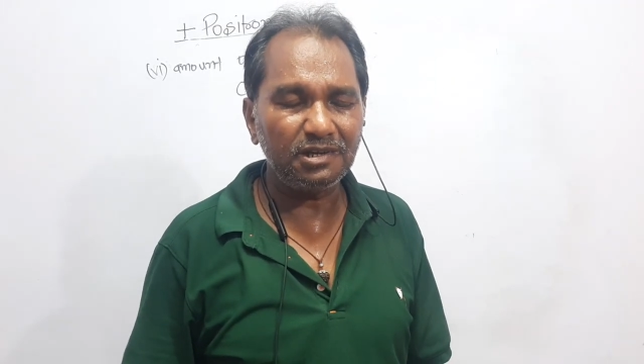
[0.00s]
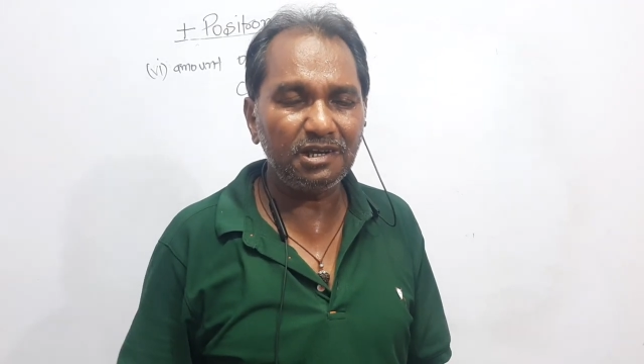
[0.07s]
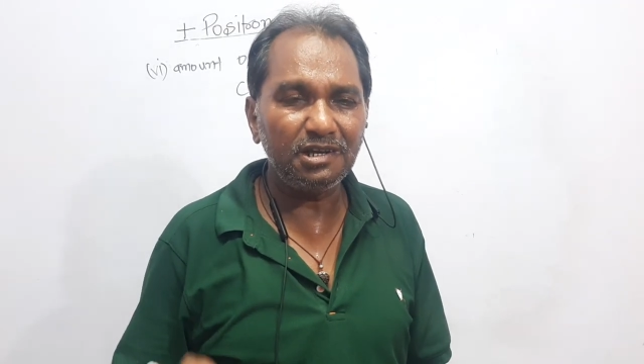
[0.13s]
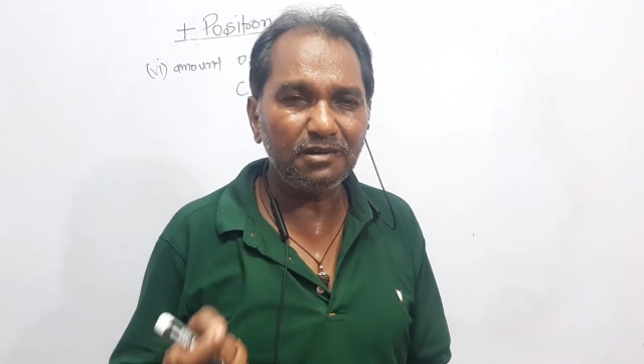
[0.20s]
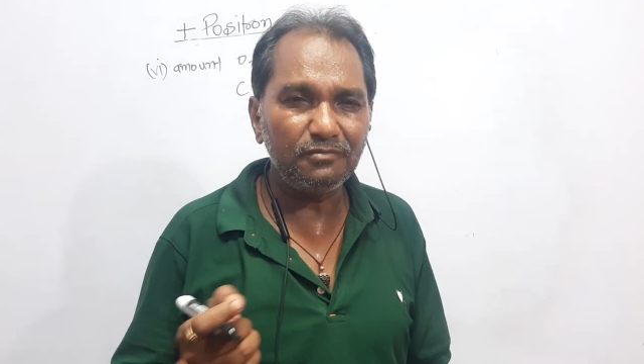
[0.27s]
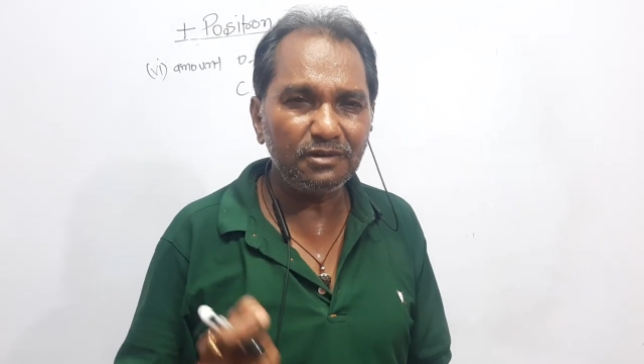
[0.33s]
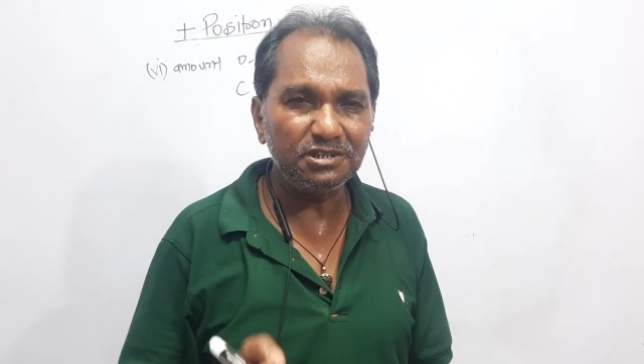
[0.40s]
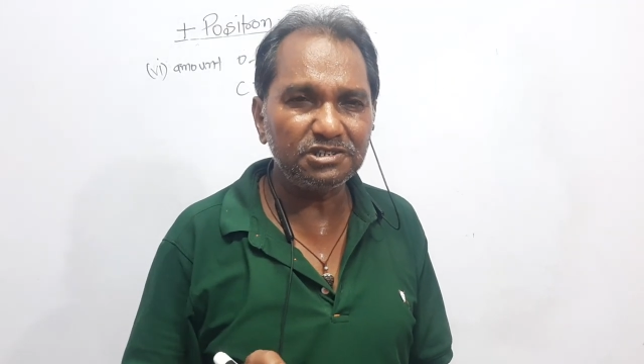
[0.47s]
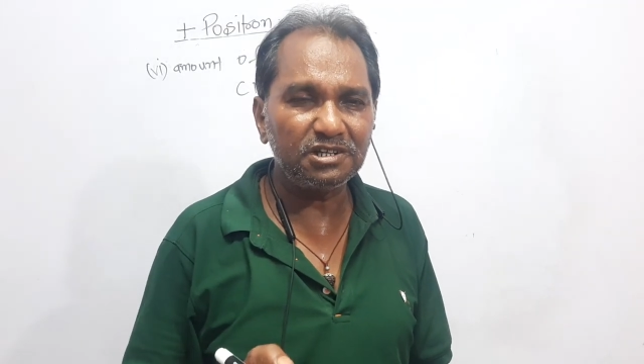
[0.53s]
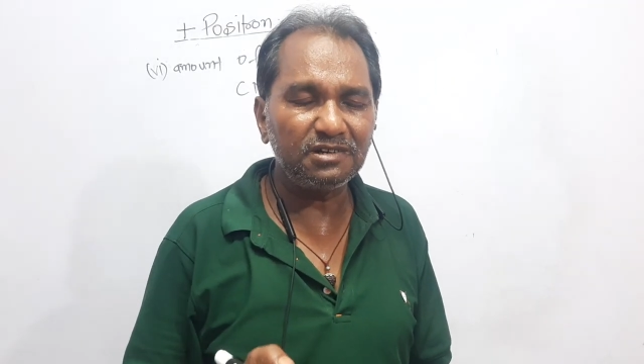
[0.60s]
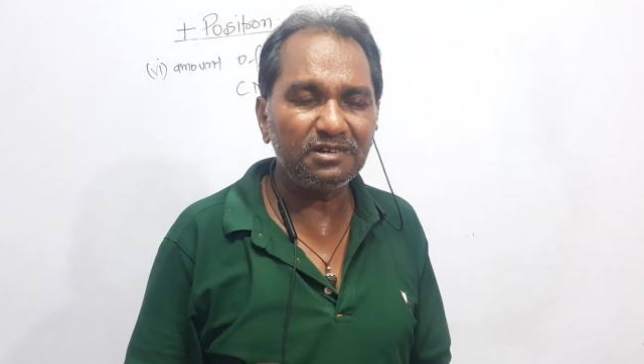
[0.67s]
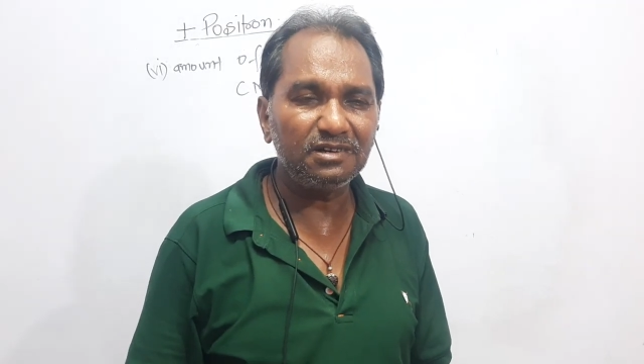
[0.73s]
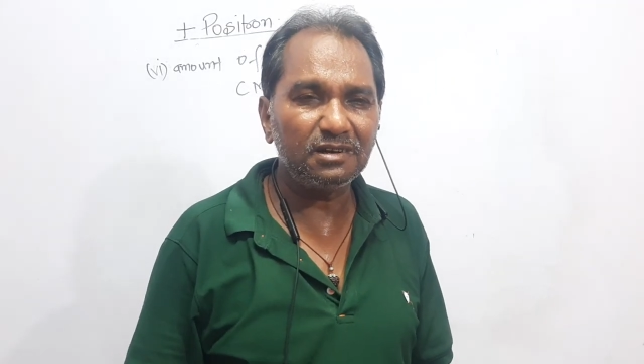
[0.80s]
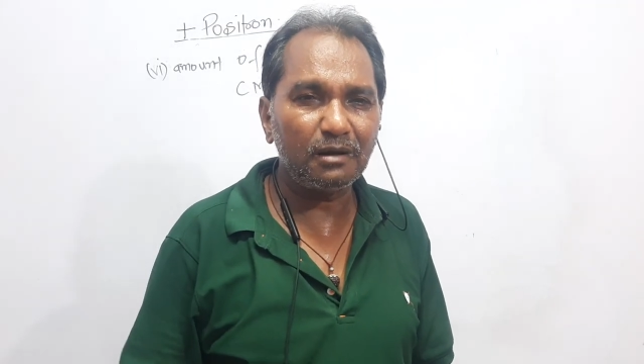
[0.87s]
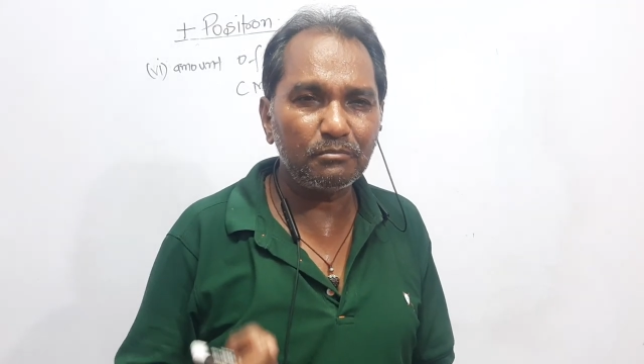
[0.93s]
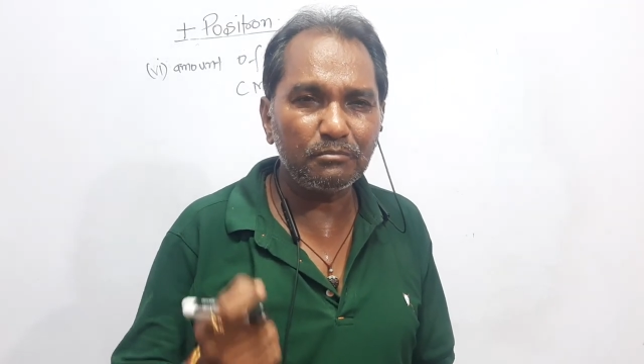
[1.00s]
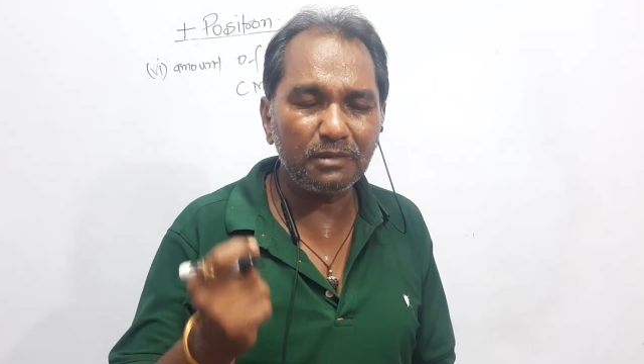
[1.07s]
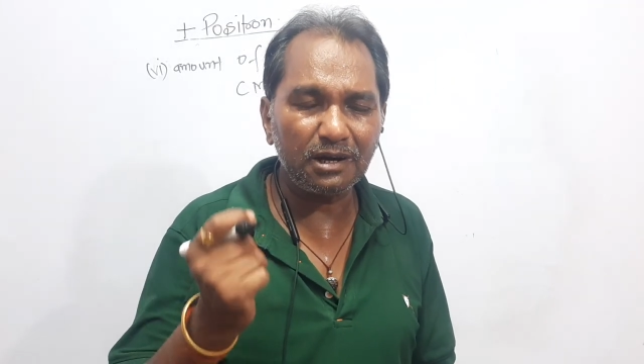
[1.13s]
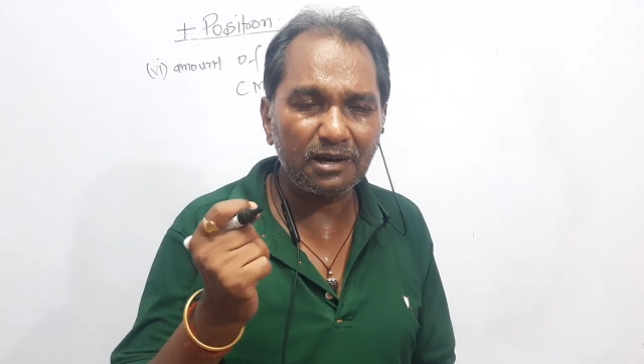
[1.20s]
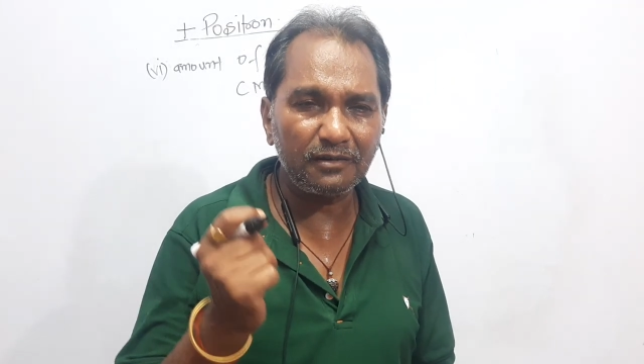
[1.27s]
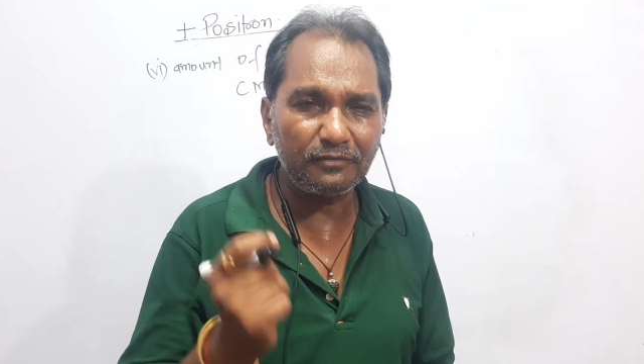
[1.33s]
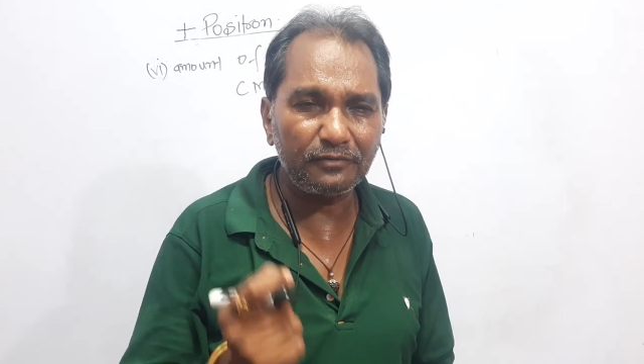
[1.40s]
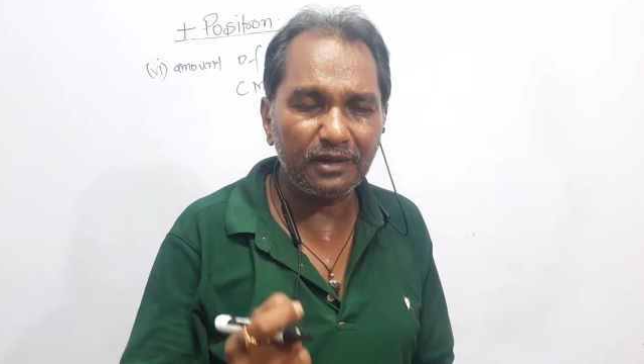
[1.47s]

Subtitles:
in which number of